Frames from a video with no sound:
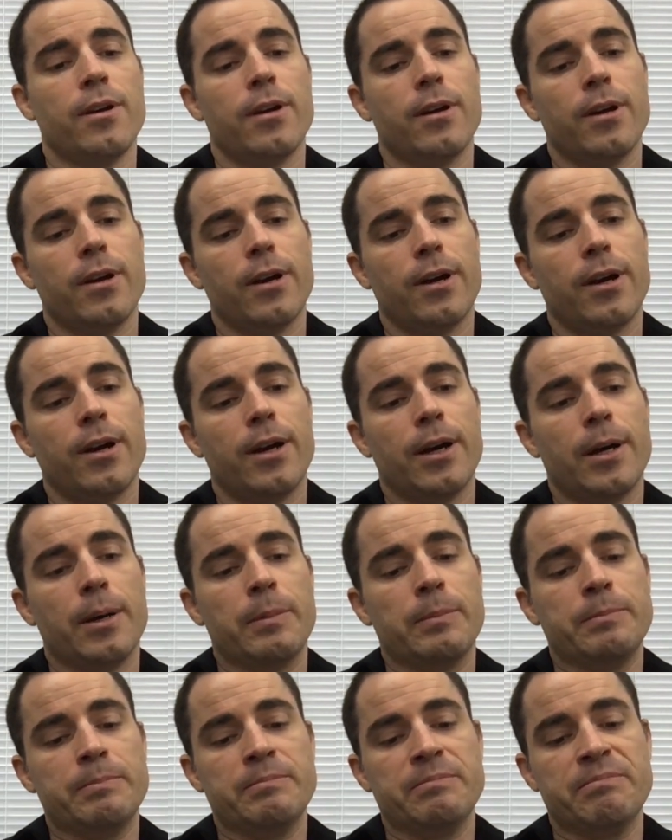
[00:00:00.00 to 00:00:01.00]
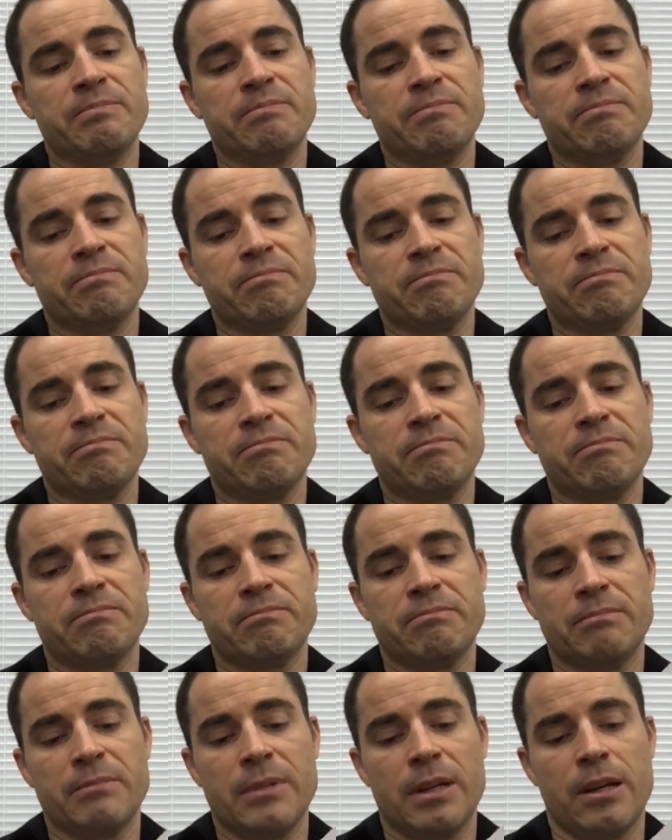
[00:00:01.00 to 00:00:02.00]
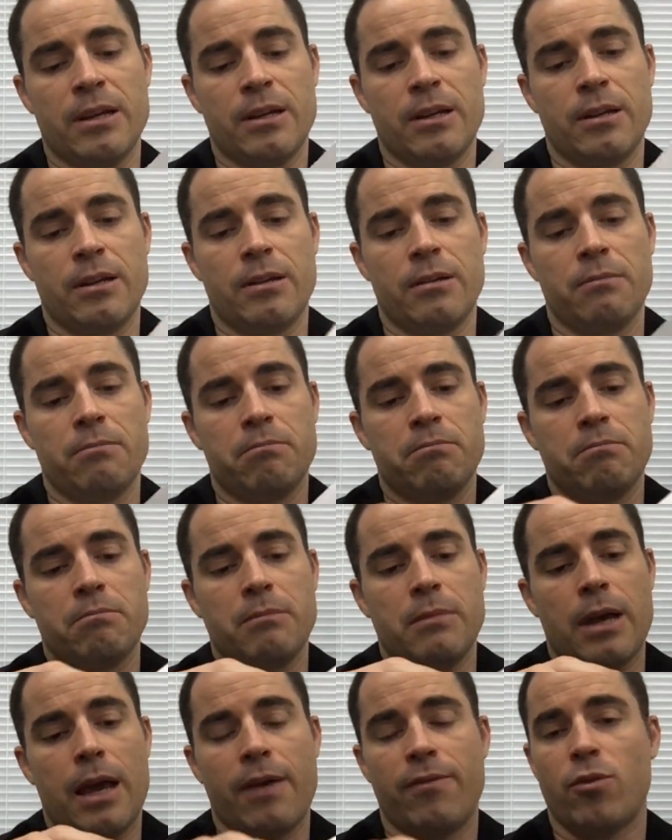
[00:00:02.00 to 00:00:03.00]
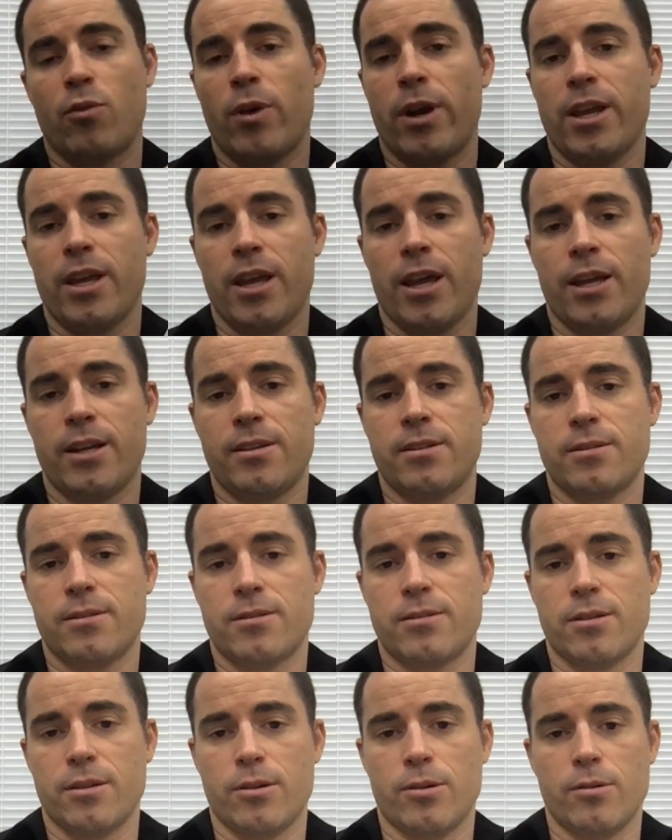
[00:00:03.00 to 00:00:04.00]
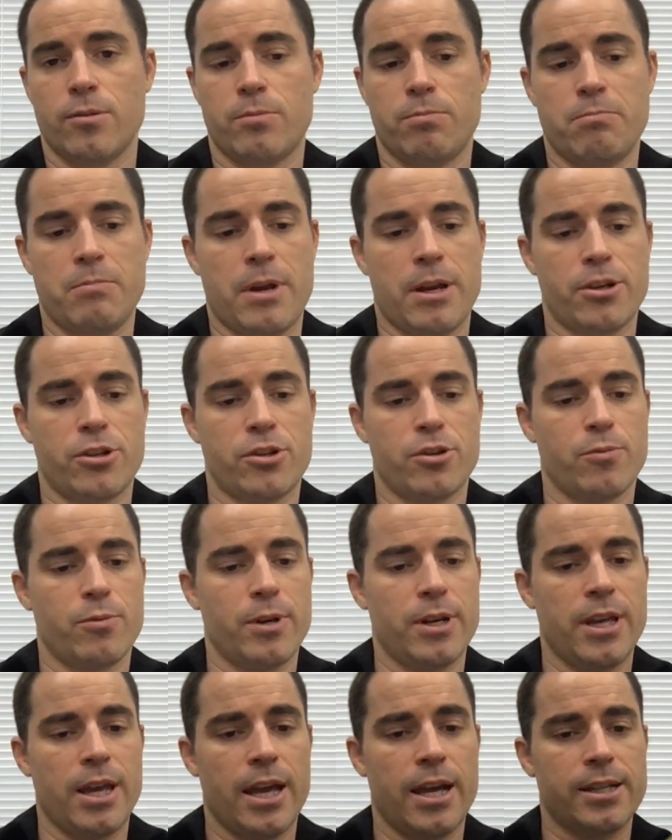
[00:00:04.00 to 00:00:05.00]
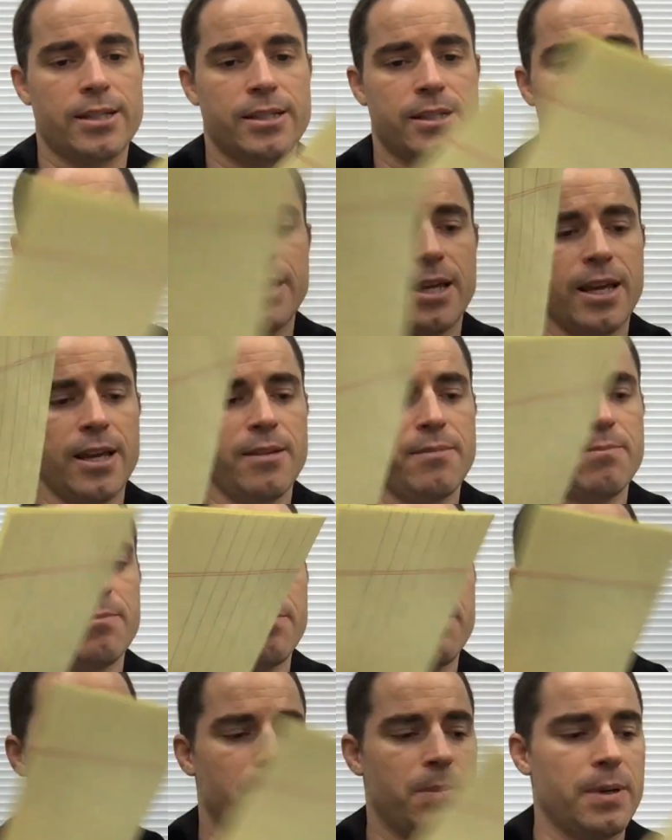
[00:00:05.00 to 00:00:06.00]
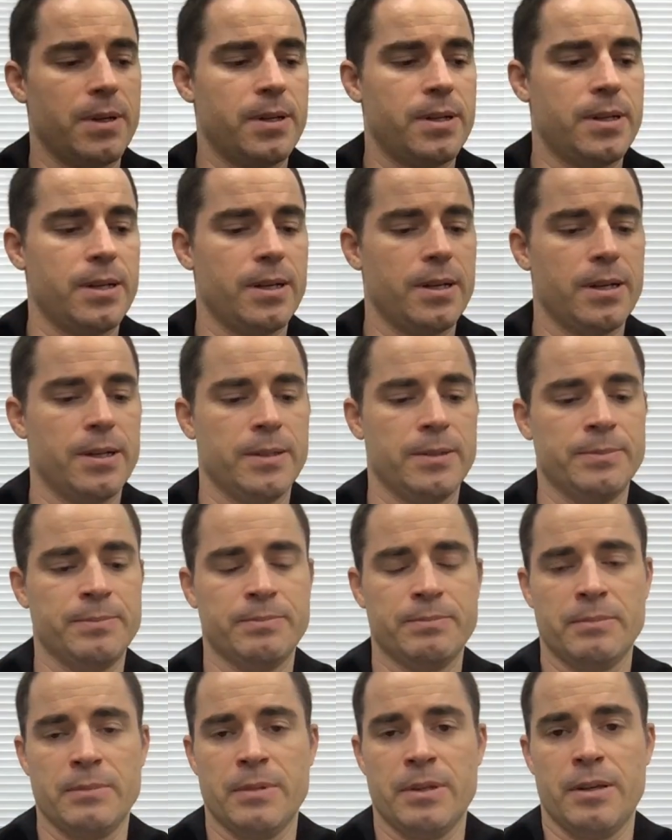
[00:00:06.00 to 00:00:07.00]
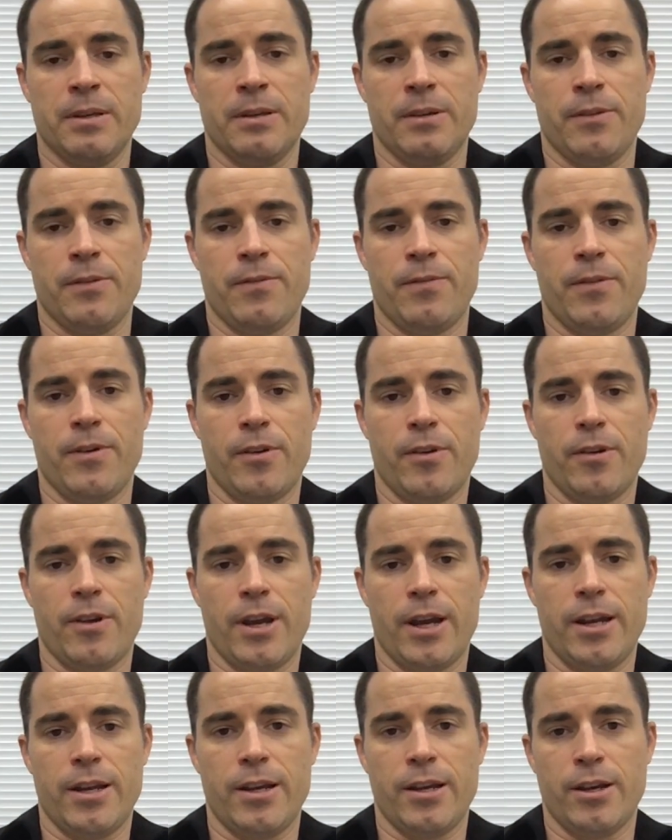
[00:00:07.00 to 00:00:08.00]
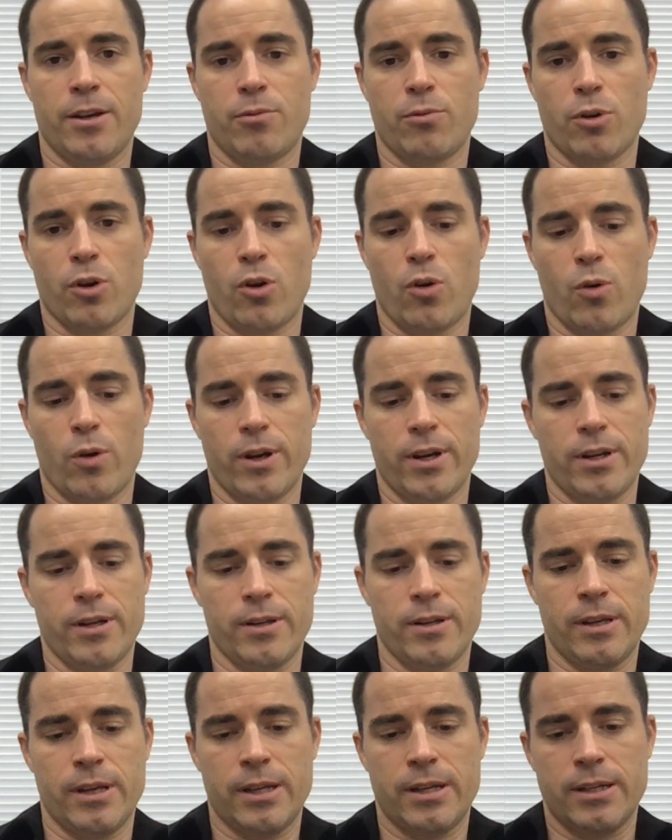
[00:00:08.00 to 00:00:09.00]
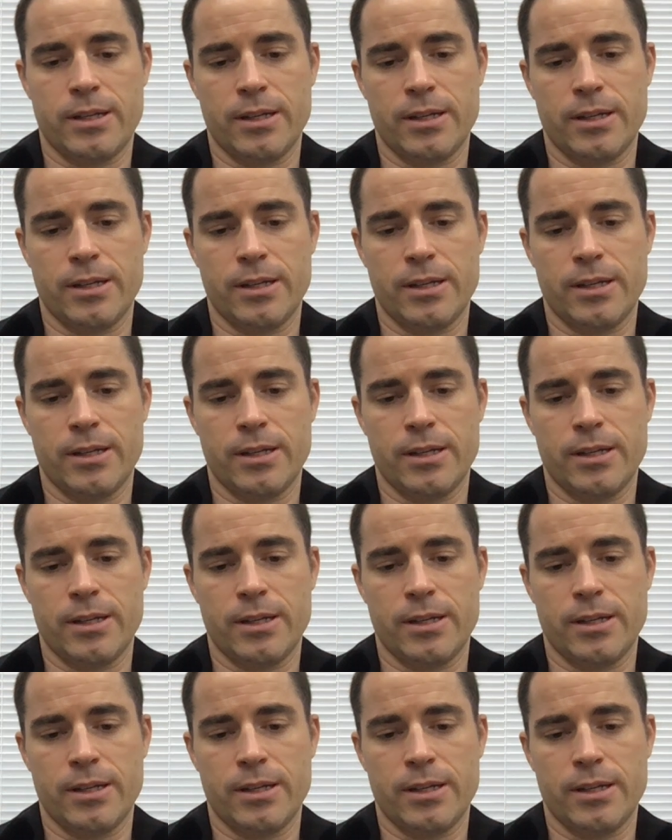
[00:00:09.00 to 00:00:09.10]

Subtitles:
Haven't read it yet, so not sure what he has to say, but figured I'd record it and get